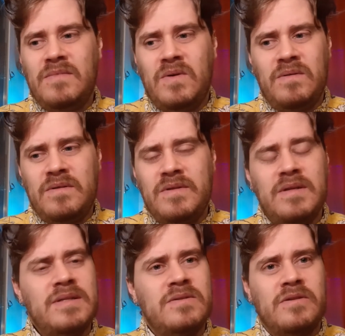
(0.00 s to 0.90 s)
Order the
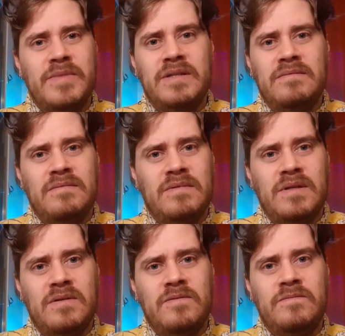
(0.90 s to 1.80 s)
instrument. You
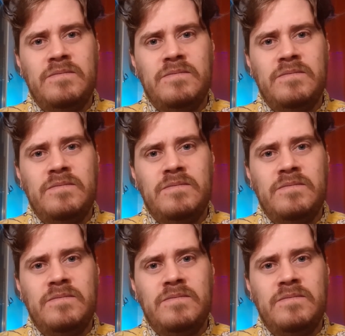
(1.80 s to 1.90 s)
know,